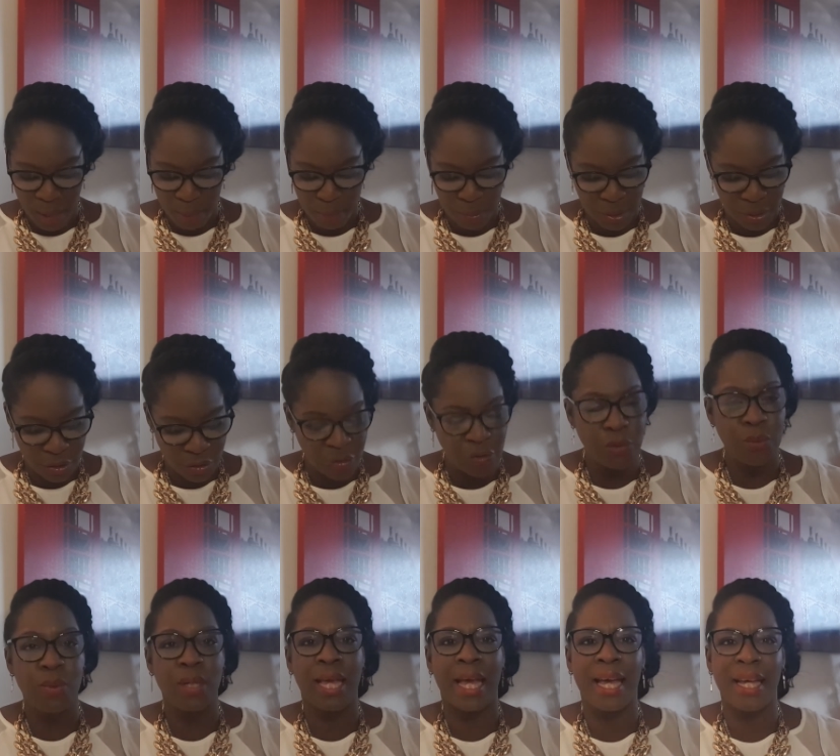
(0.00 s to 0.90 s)
but
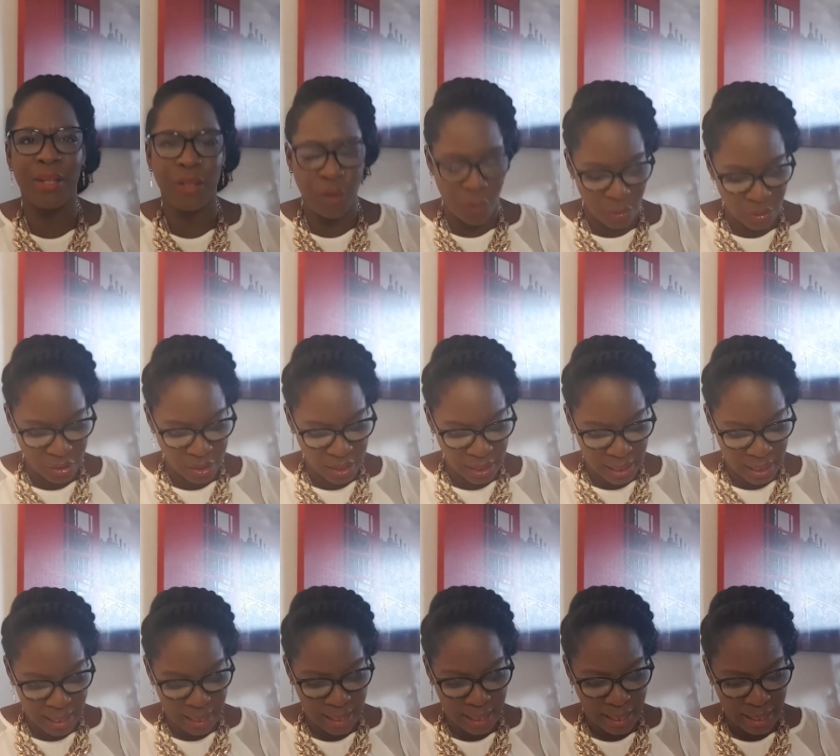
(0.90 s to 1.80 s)
you cannot
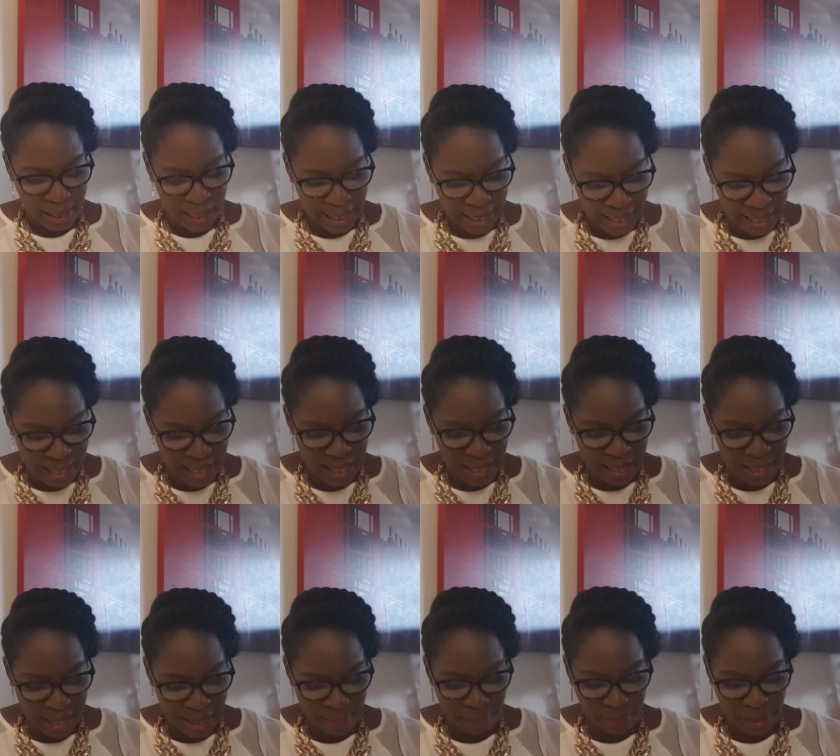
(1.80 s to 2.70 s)
hear
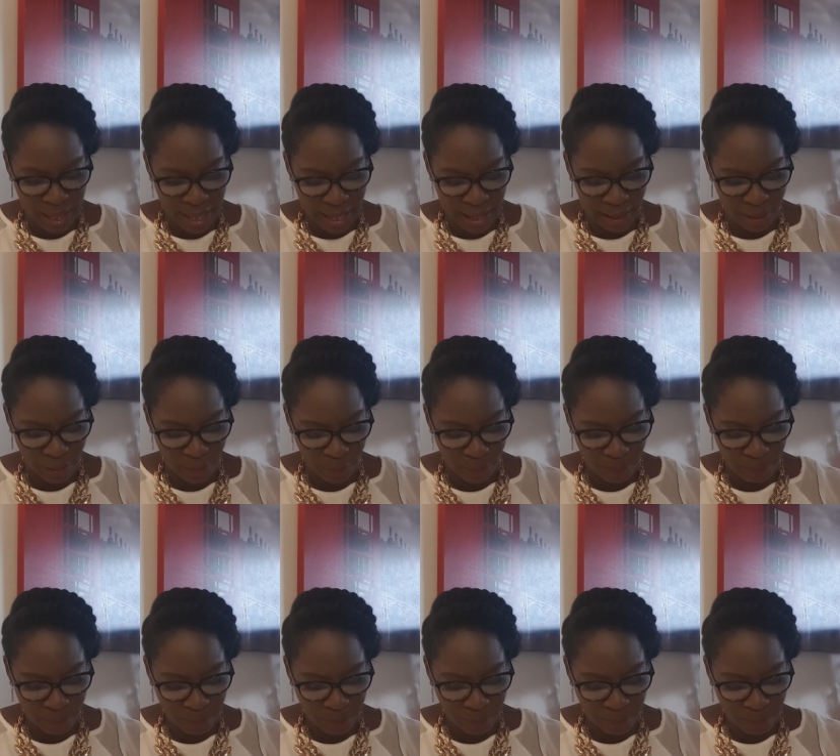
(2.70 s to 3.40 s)
them now.